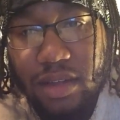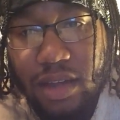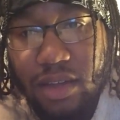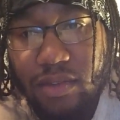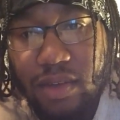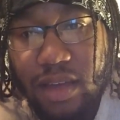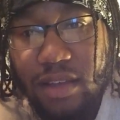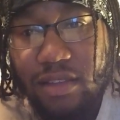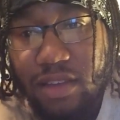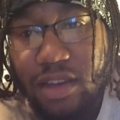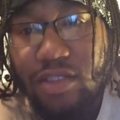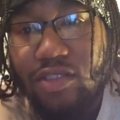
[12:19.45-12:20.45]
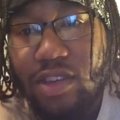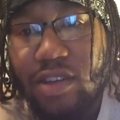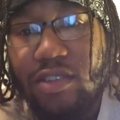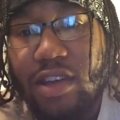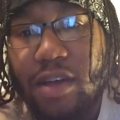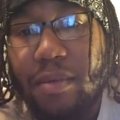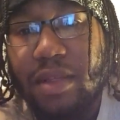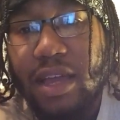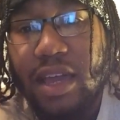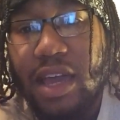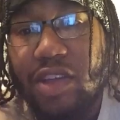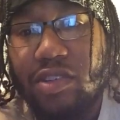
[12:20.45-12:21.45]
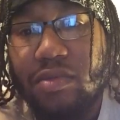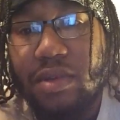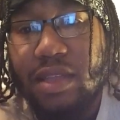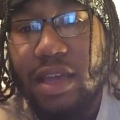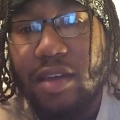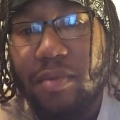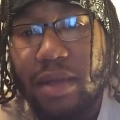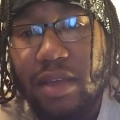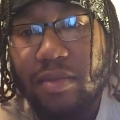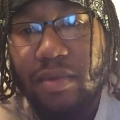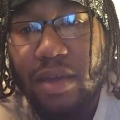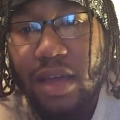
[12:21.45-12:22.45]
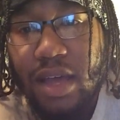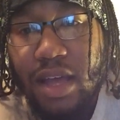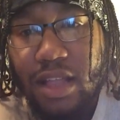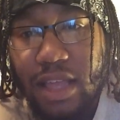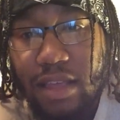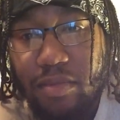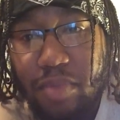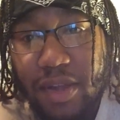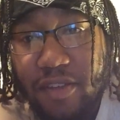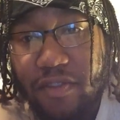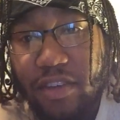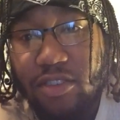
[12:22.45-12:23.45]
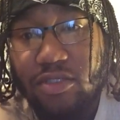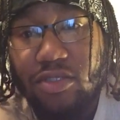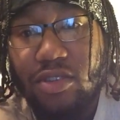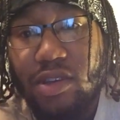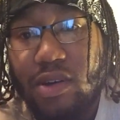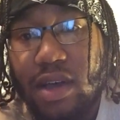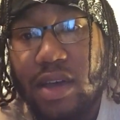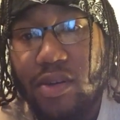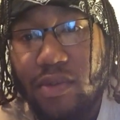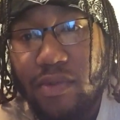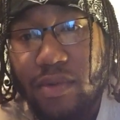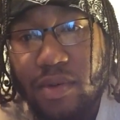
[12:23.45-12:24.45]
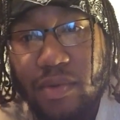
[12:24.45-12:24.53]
Now, you can get serious jail time if they catch you with that, but that's beneficial to your health.